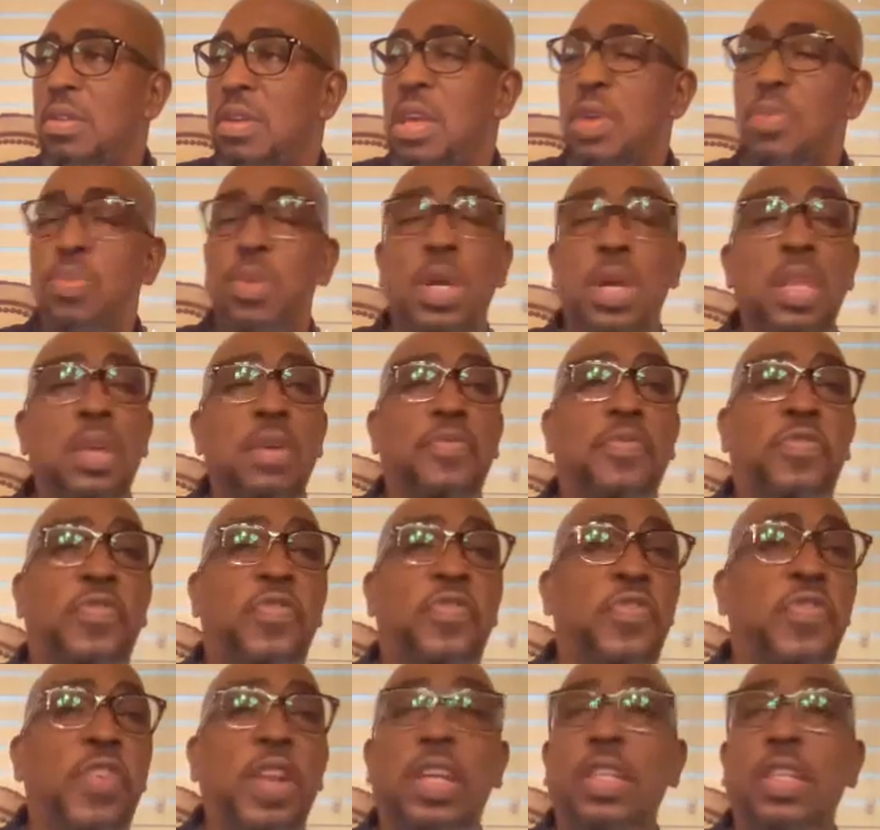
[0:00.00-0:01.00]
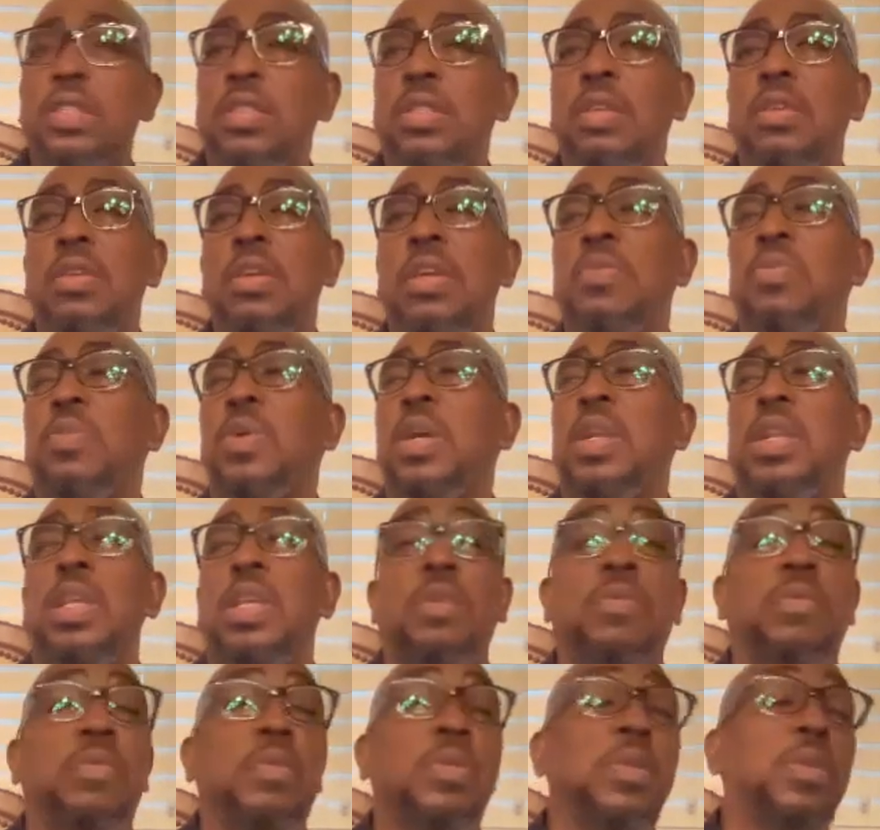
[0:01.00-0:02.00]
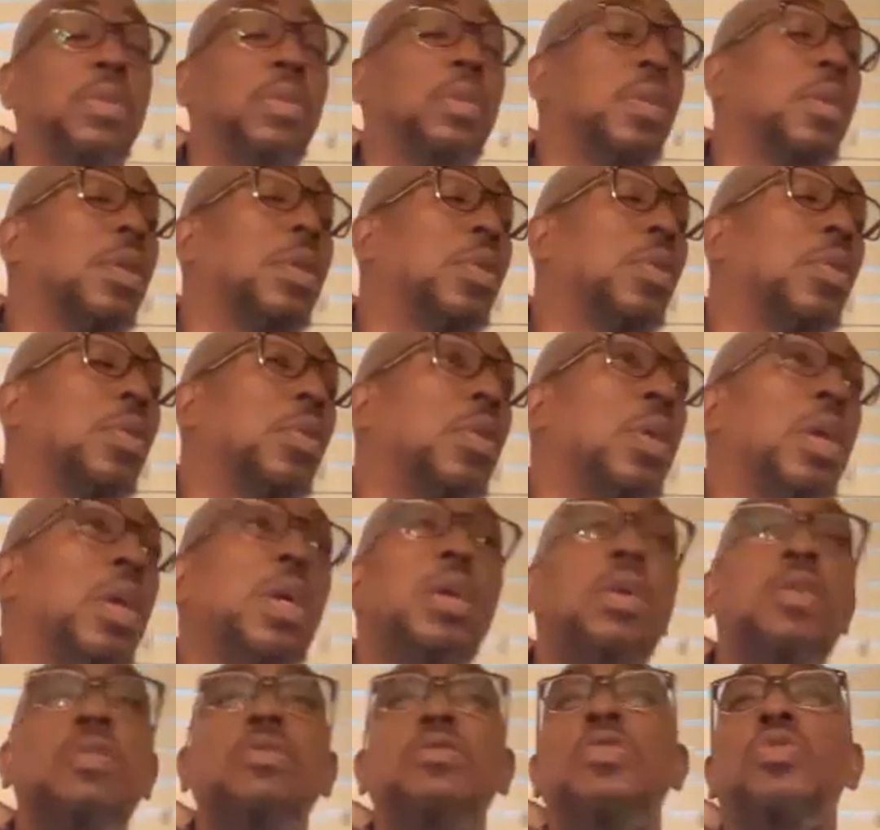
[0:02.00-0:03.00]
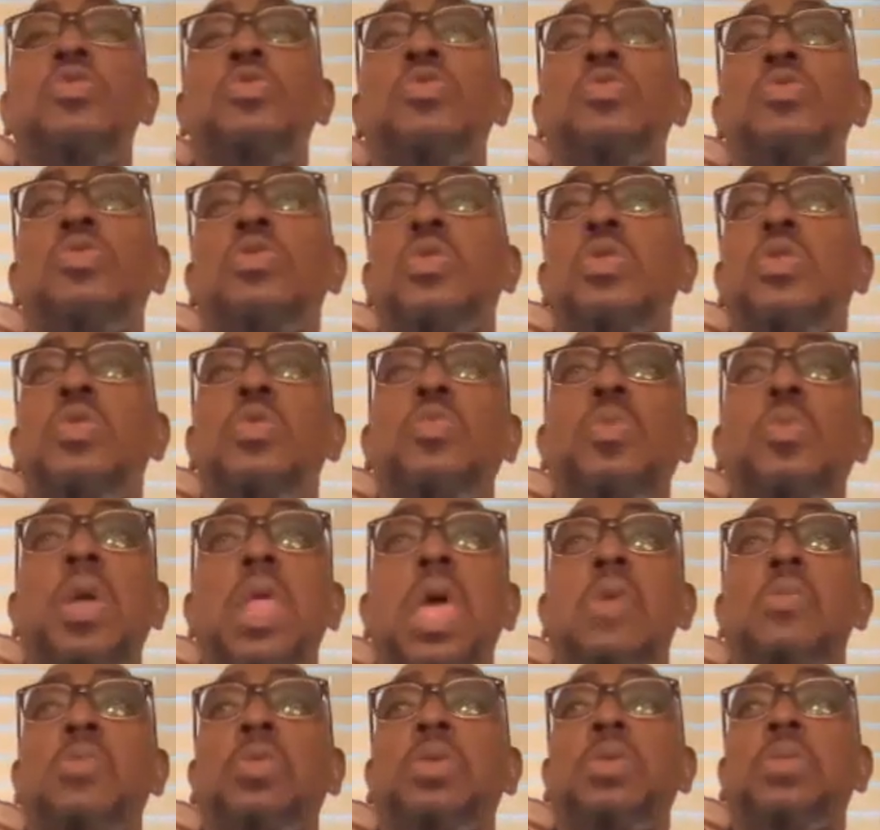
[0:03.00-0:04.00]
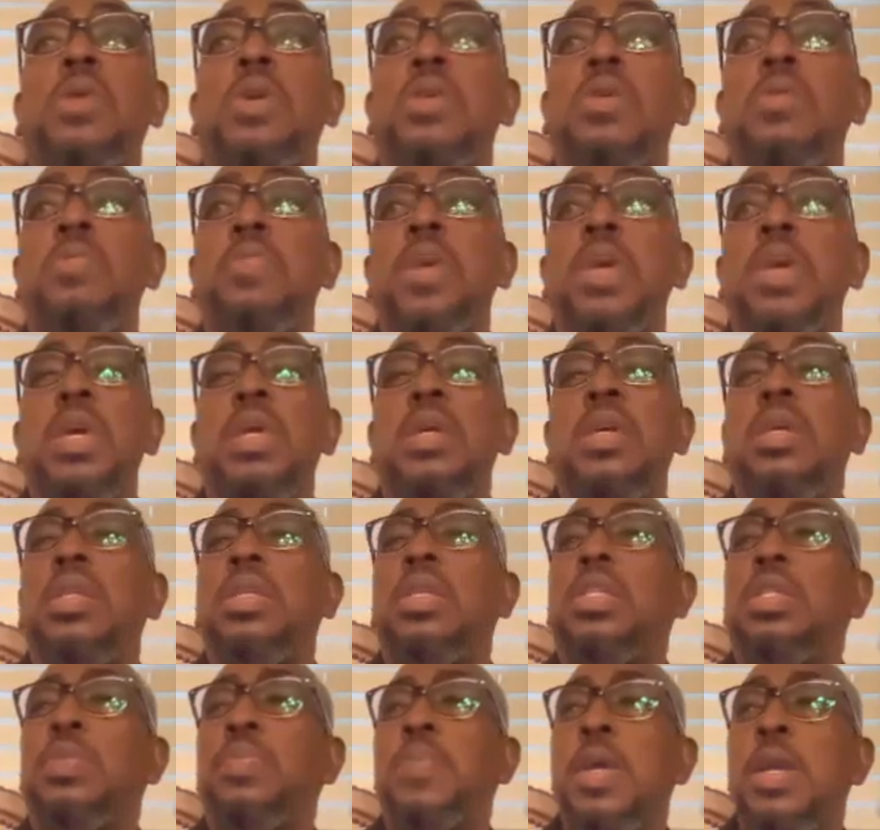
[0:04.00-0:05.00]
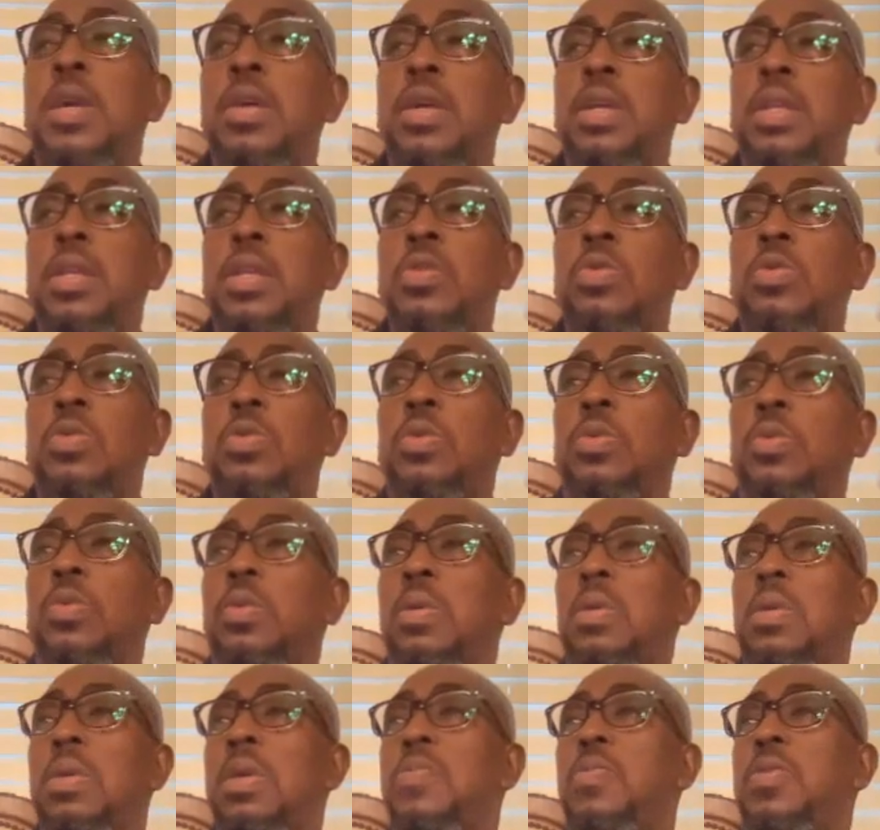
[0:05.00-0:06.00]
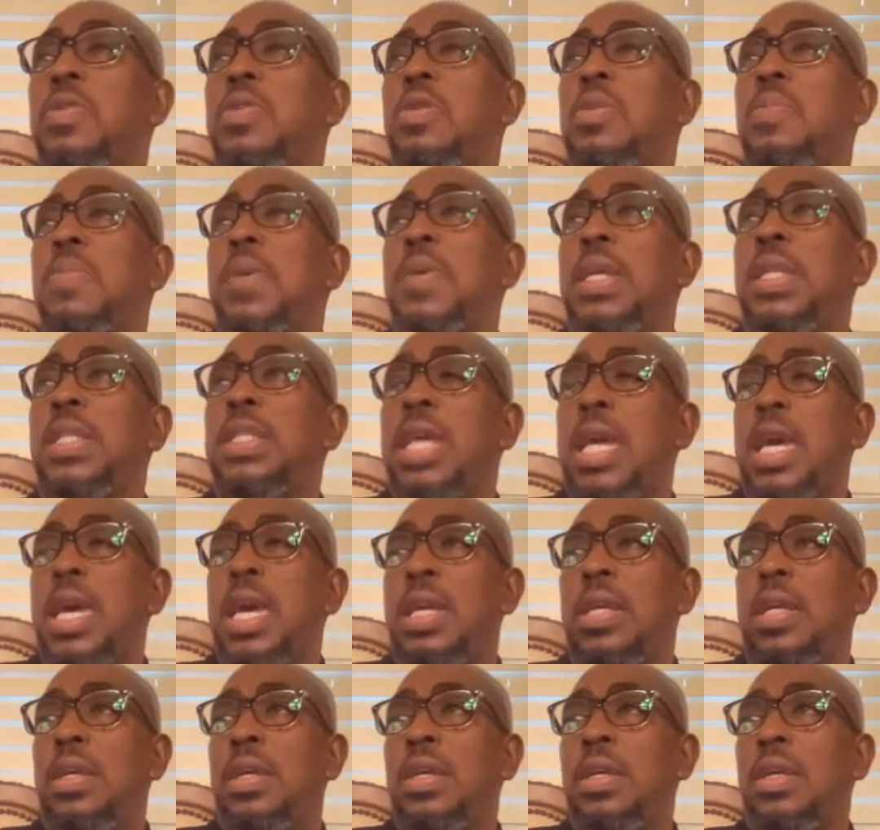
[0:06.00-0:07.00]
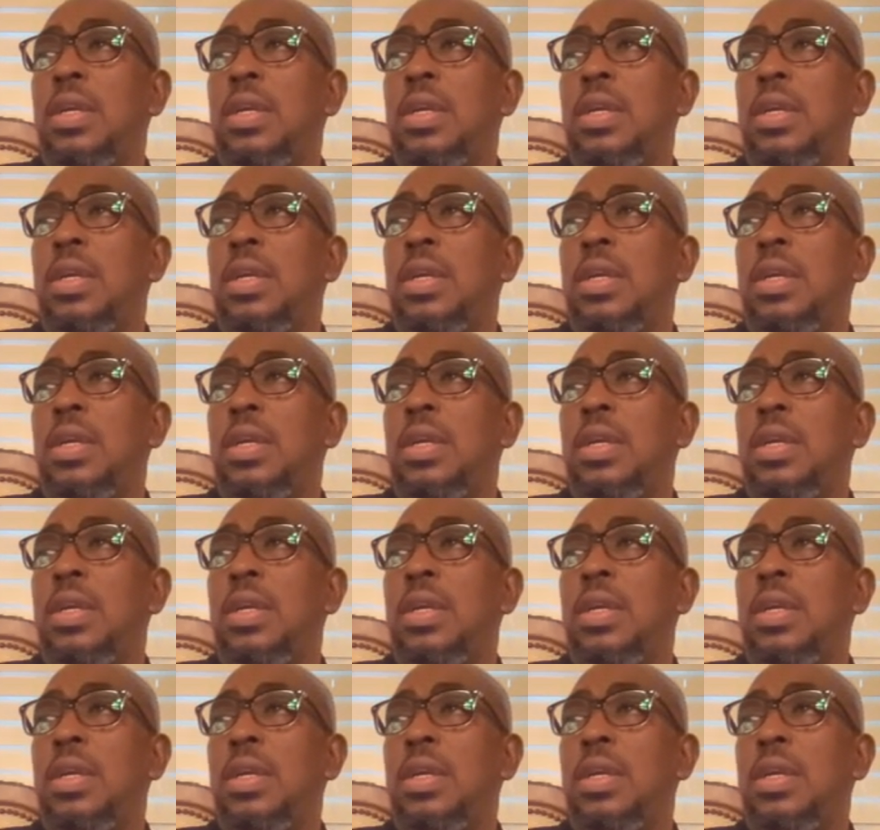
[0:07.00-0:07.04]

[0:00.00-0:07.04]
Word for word: He wasn't even flustered. He wasn't even, he knew where they was going to be, the spirit knew he was going to be attacked.